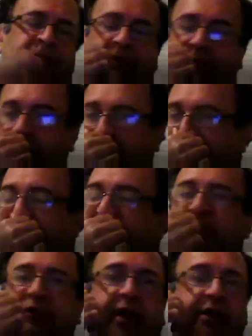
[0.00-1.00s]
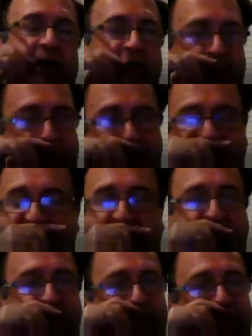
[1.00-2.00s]
Well, for that you have to
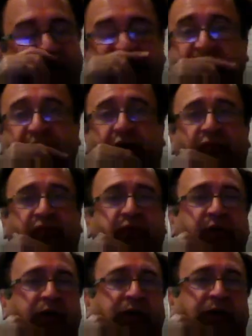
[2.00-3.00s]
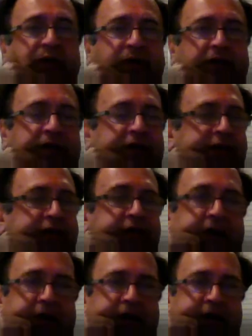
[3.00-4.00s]
understand this idea of the
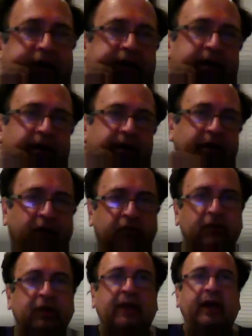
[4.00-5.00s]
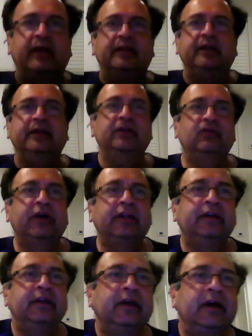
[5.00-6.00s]
curl, and then you
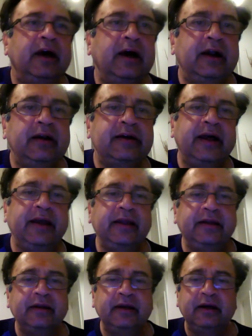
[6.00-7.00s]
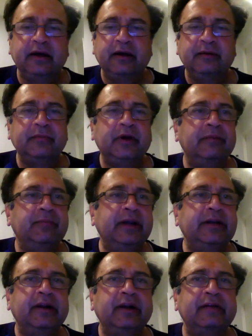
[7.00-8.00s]
can try and
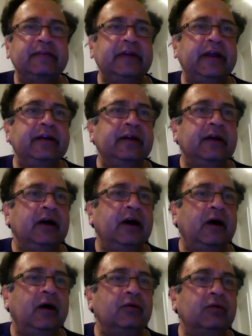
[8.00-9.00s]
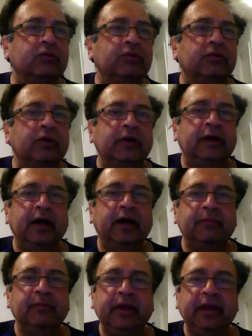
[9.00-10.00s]
better understand how to
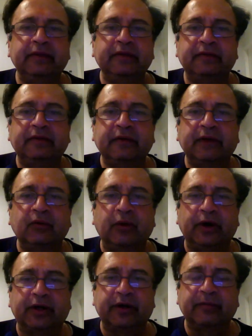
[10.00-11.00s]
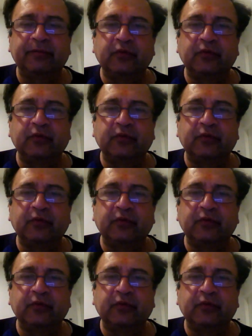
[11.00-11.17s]
make this work.